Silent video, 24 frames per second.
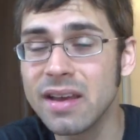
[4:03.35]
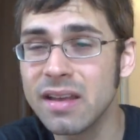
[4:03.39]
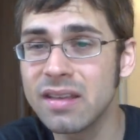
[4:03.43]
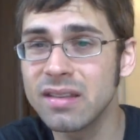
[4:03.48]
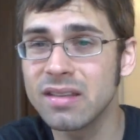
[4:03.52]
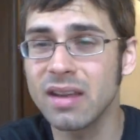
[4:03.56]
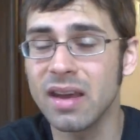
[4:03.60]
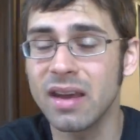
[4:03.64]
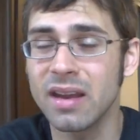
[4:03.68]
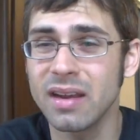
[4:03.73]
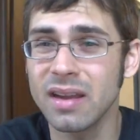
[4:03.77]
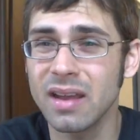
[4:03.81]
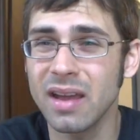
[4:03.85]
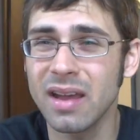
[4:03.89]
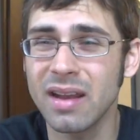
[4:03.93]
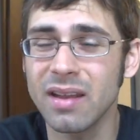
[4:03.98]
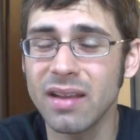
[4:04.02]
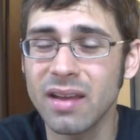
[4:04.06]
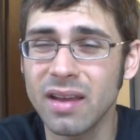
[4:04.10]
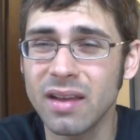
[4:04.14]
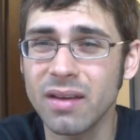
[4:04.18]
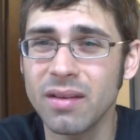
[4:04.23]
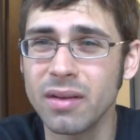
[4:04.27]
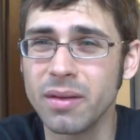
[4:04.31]
It's kind of got
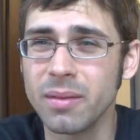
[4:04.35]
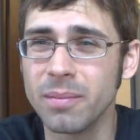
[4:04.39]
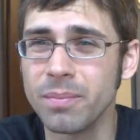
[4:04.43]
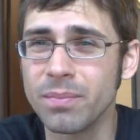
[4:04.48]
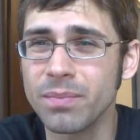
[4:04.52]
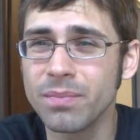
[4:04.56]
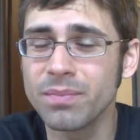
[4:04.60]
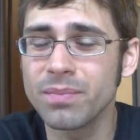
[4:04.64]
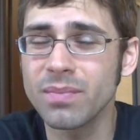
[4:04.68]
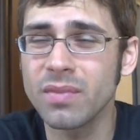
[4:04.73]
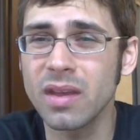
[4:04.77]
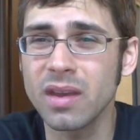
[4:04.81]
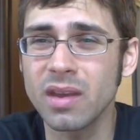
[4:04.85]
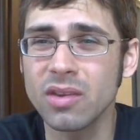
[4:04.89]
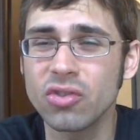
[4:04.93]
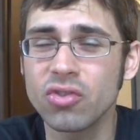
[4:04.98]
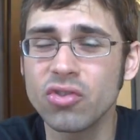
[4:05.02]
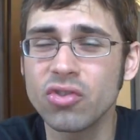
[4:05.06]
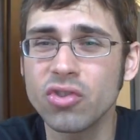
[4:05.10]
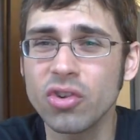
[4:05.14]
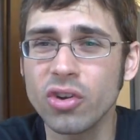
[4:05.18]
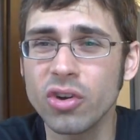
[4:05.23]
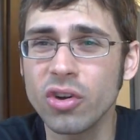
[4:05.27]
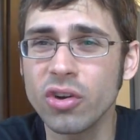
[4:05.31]
like a like a
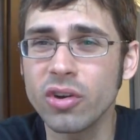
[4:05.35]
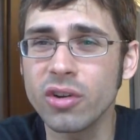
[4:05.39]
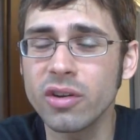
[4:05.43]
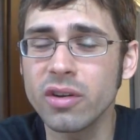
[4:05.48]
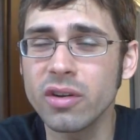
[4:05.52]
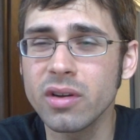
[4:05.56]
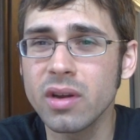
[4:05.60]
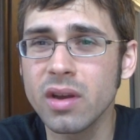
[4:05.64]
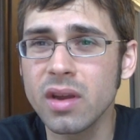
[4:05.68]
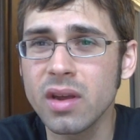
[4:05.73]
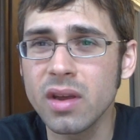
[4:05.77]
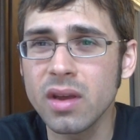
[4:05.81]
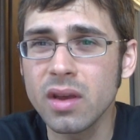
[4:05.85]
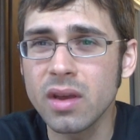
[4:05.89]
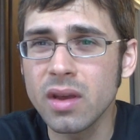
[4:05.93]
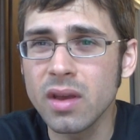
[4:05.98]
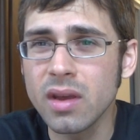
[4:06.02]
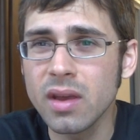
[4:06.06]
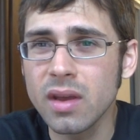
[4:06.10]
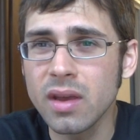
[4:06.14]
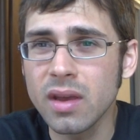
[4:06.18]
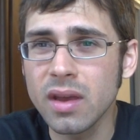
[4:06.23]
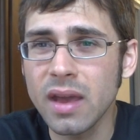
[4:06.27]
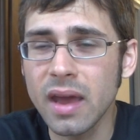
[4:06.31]
sugar
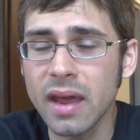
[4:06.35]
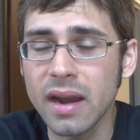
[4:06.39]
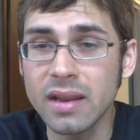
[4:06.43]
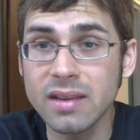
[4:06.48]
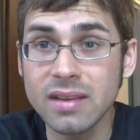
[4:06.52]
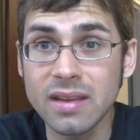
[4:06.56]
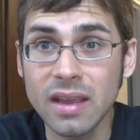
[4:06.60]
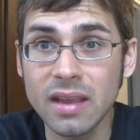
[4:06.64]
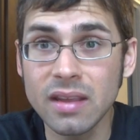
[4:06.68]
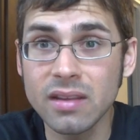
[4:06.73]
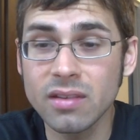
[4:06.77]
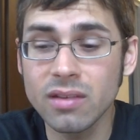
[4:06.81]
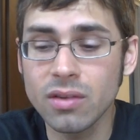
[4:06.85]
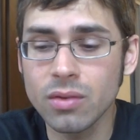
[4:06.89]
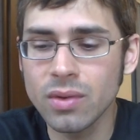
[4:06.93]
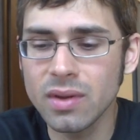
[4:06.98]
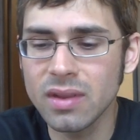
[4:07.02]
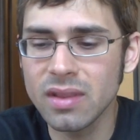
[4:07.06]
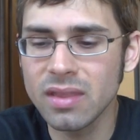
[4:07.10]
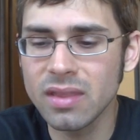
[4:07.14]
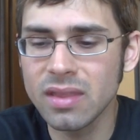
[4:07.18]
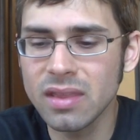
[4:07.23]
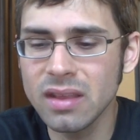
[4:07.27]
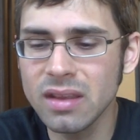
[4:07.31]
kind of taste to
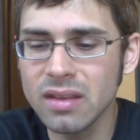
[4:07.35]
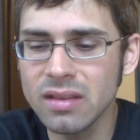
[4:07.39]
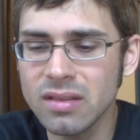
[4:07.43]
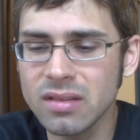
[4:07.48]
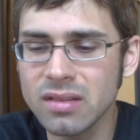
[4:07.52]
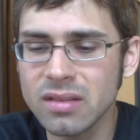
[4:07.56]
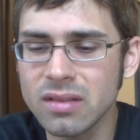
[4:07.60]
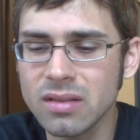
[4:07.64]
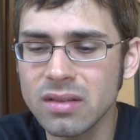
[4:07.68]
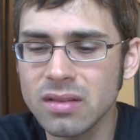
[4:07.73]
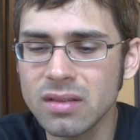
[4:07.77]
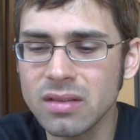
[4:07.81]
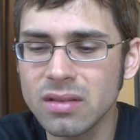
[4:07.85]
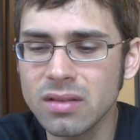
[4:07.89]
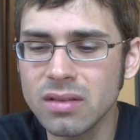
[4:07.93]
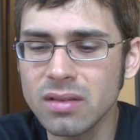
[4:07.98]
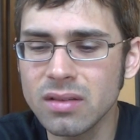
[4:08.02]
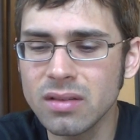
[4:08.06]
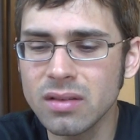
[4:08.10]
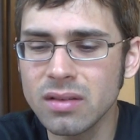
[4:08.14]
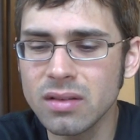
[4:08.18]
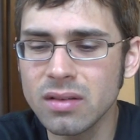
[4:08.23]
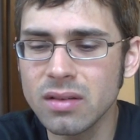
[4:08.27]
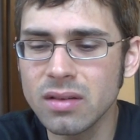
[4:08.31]
it. These
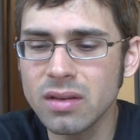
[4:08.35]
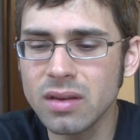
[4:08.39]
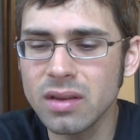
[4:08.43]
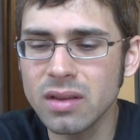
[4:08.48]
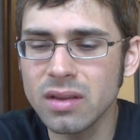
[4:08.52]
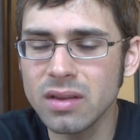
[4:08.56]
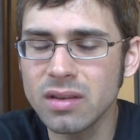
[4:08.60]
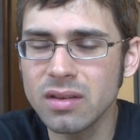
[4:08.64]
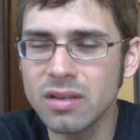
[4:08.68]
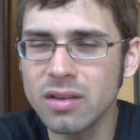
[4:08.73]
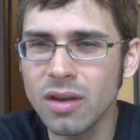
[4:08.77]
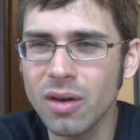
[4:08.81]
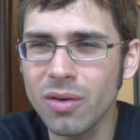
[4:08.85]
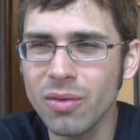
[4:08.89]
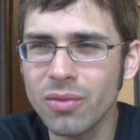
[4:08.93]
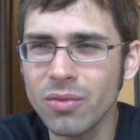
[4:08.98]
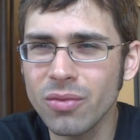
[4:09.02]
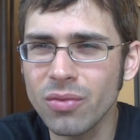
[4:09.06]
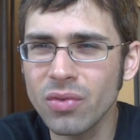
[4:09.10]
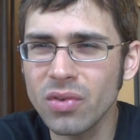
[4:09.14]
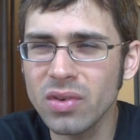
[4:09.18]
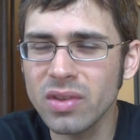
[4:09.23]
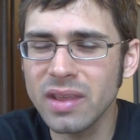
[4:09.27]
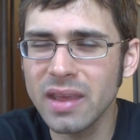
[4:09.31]
don't
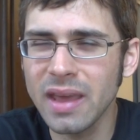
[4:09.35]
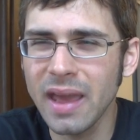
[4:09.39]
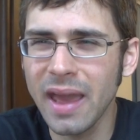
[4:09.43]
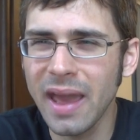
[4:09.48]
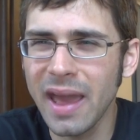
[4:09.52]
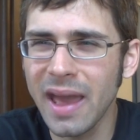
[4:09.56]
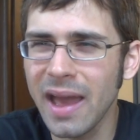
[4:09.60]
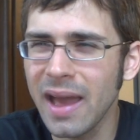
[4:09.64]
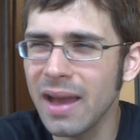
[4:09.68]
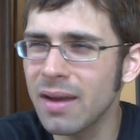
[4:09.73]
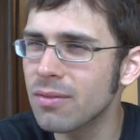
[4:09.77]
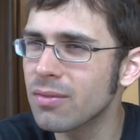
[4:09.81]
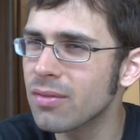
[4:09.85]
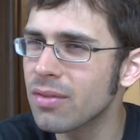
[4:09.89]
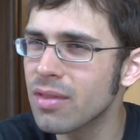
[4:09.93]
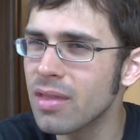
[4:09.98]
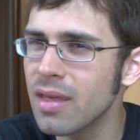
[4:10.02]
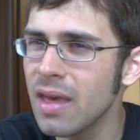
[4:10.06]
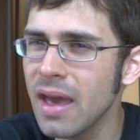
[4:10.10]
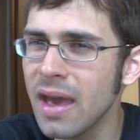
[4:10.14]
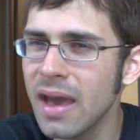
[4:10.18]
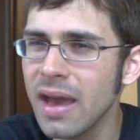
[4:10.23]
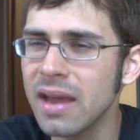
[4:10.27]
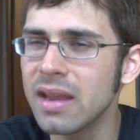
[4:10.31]
really have
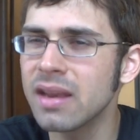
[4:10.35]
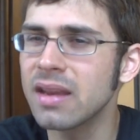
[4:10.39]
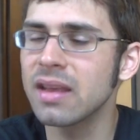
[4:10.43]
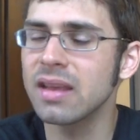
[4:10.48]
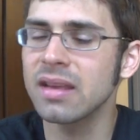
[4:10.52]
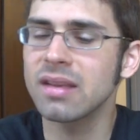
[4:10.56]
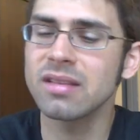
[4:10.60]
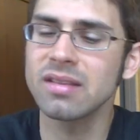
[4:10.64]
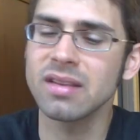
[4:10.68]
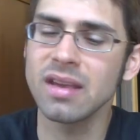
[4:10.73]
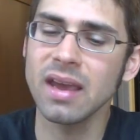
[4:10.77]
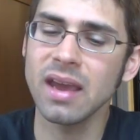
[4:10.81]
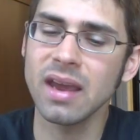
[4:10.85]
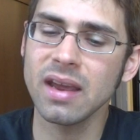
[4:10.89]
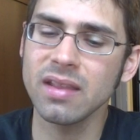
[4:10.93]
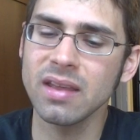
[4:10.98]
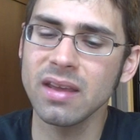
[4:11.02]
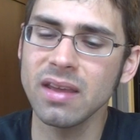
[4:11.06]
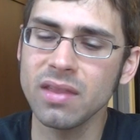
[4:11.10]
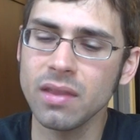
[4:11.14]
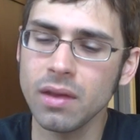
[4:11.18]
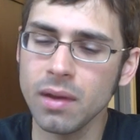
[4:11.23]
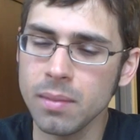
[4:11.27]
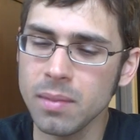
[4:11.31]
that exactly.